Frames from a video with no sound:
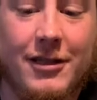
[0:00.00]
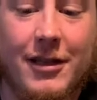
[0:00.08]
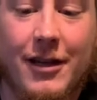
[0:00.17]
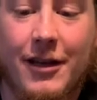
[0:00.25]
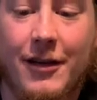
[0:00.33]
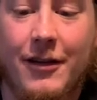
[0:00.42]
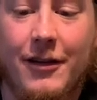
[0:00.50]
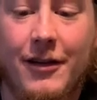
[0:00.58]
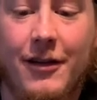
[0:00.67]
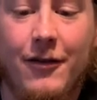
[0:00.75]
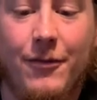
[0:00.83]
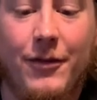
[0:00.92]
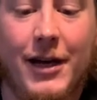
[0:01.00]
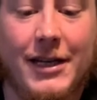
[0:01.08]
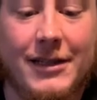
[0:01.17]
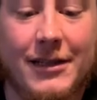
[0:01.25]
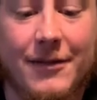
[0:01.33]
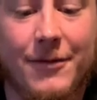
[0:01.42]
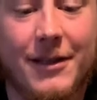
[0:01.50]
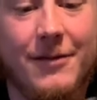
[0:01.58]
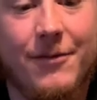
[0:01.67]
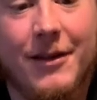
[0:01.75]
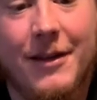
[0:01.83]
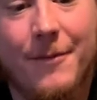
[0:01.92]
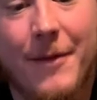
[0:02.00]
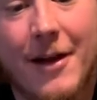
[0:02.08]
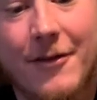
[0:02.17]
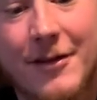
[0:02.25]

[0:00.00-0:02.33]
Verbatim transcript: a little plastic piece, but the mouth